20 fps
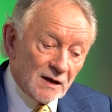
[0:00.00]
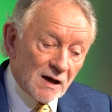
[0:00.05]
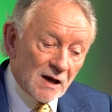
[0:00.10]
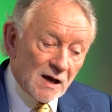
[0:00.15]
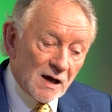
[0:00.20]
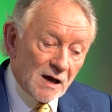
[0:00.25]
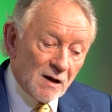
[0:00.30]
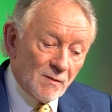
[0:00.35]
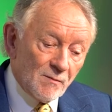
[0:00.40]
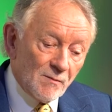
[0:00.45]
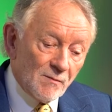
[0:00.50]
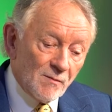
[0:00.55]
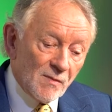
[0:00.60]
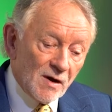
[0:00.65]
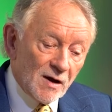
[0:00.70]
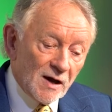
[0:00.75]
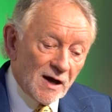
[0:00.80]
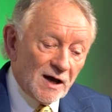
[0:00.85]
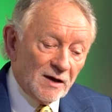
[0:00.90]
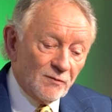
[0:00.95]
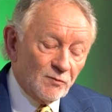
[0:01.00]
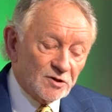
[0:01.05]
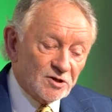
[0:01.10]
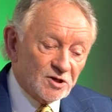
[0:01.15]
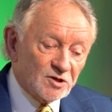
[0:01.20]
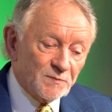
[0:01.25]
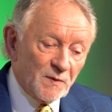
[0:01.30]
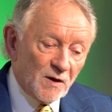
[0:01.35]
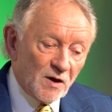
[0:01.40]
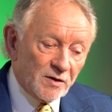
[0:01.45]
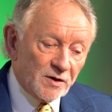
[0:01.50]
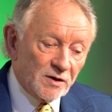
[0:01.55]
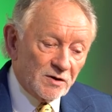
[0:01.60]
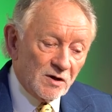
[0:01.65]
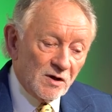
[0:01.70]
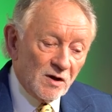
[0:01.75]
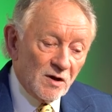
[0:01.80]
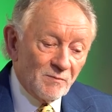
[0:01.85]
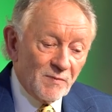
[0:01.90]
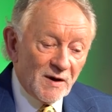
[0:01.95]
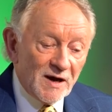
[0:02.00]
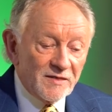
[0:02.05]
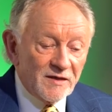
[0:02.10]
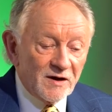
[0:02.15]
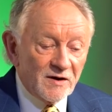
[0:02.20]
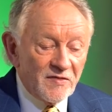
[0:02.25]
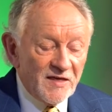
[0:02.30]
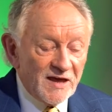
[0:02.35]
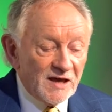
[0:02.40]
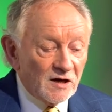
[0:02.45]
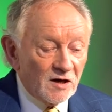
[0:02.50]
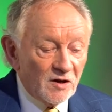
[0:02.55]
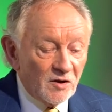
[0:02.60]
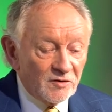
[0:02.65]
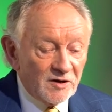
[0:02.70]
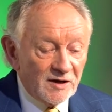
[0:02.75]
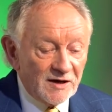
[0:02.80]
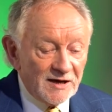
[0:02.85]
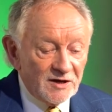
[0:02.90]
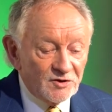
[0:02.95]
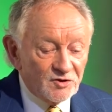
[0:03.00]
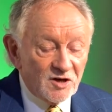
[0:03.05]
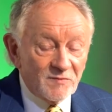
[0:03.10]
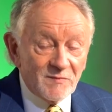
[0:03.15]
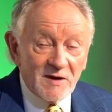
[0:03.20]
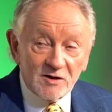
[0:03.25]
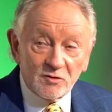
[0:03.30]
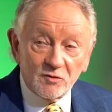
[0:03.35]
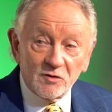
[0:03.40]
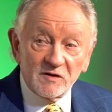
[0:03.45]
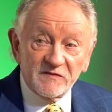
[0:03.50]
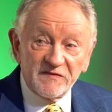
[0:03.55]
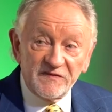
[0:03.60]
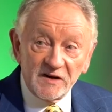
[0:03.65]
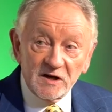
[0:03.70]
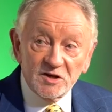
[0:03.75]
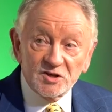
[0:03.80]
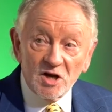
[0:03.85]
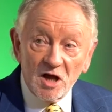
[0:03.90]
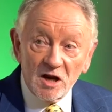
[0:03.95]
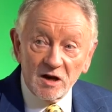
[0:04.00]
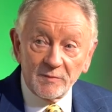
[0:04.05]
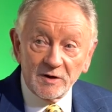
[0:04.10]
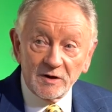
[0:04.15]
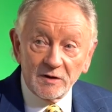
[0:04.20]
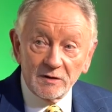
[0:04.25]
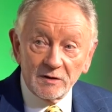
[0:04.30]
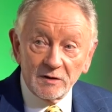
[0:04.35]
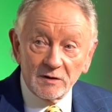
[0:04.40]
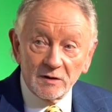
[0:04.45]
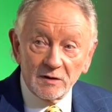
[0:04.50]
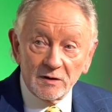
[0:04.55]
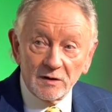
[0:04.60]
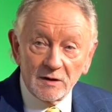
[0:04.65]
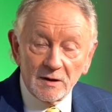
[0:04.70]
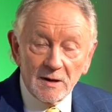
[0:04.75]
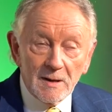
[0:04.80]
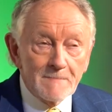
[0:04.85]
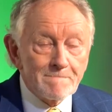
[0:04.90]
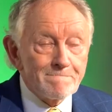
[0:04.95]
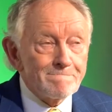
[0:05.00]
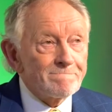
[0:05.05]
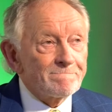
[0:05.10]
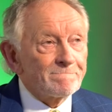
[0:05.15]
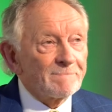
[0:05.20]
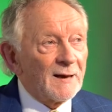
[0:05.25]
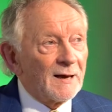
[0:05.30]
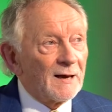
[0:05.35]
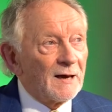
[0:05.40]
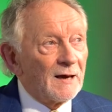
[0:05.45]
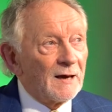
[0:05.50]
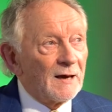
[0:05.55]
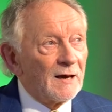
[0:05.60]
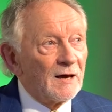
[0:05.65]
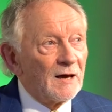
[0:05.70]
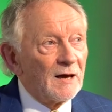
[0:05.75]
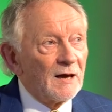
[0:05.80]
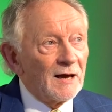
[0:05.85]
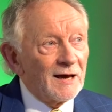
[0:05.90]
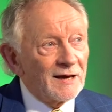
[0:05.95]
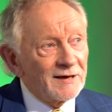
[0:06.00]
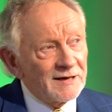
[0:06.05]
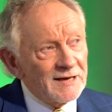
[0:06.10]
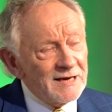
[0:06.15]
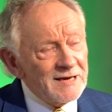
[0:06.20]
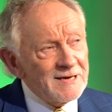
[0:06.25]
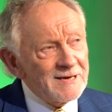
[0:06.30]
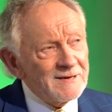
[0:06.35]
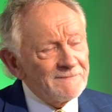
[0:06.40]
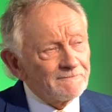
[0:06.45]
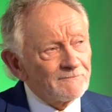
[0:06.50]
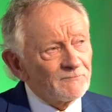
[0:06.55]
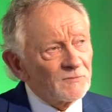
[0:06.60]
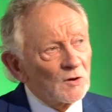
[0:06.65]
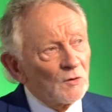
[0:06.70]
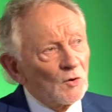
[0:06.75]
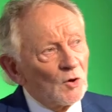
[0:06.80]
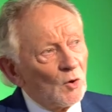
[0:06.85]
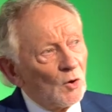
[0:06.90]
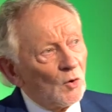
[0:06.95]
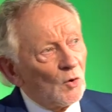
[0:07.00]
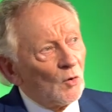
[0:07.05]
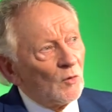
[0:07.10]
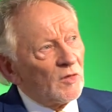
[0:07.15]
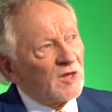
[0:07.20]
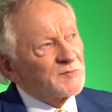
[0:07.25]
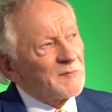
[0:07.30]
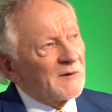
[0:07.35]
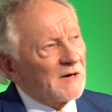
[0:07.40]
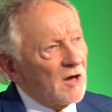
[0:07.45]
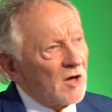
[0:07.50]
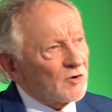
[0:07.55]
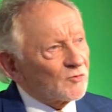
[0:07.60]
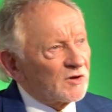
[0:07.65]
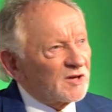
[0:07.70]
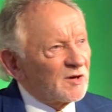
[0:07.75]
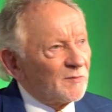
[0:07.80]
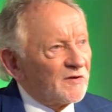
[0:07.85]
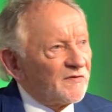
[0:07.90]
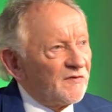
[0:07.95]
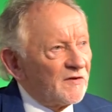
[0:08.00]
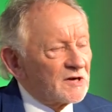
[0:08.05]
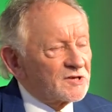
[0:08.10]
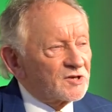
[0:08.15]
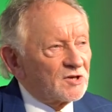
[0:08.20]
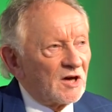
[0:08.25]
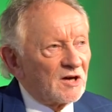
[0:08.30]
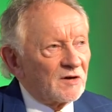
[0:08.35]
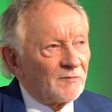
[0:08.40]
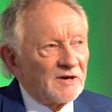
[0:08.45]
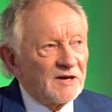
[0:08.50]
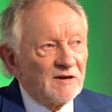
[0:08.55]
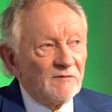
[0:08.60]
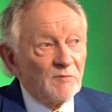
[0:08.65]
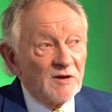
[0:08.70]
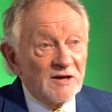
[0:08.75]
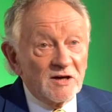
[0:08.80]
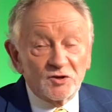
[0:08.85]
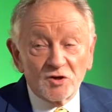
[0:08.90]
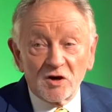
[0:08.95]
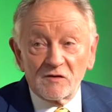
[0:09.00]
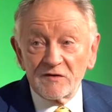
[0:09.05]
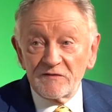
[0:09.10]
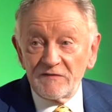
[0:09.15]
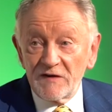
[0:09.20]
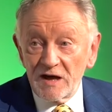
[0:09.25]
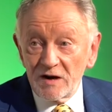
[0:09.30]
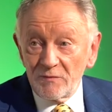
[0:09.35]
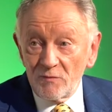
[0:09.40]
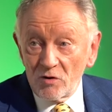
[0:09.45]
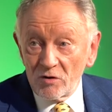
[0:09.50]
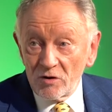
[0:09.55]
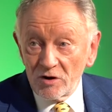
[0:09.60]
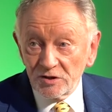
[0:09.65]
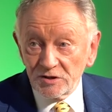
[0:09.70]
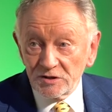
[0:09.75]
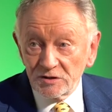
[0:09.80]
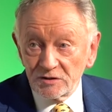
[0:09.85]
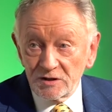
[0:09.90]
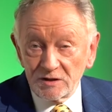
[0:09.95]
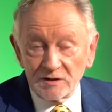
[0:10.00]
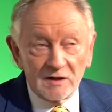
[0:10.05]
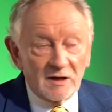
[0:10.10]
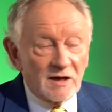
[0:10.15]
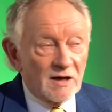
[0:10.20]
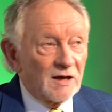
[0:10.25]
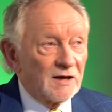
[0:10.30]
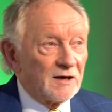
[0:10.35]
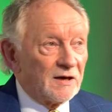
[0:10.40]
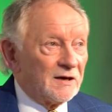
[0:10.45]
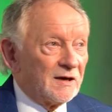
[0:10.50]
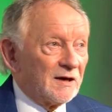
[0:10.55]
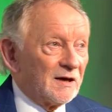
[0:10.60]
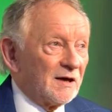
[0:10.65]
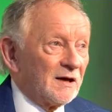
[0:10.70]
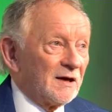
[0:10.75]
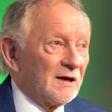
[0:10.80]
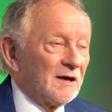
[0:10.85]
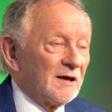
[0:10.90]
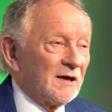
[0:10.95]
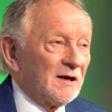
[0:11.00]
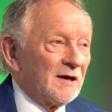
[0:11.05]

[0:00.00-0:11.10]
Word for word: um, I was spotted by their then London agent, a man called Phil Solomon. Yeah. Uh, and he, there's been a lot written about Phil Solomon. He, he discovered Van Morrison, and, and uh,